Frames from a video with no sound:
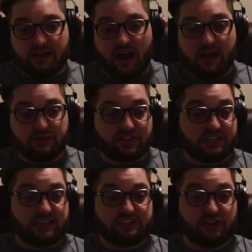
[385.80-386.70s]
I was
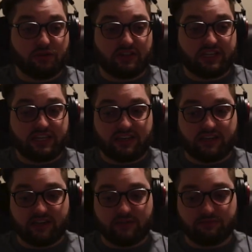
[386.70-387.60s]
talking tonally.
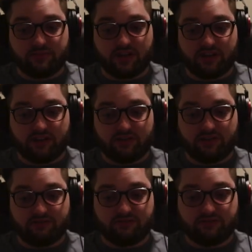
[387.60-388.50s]

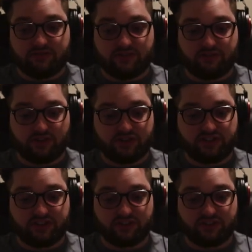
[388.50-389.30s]
The